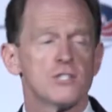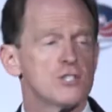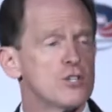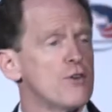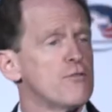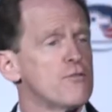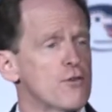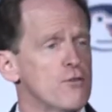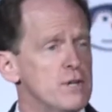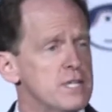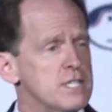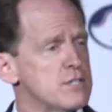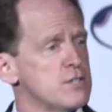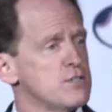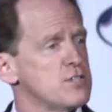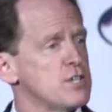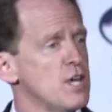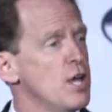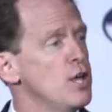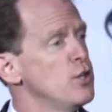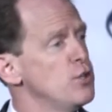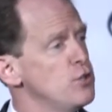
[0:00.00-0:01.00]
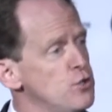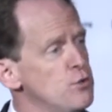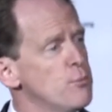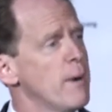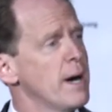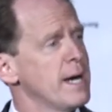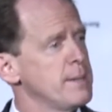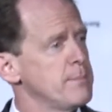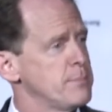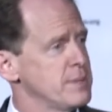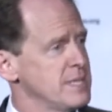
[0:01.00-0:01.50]
So, for instance, you
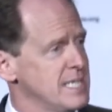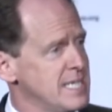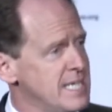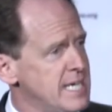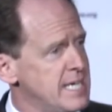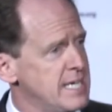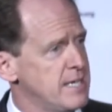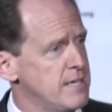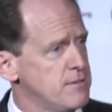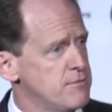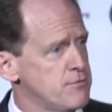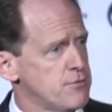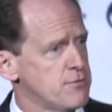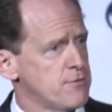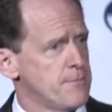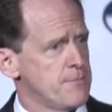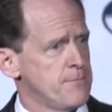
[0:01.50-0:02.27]
might believe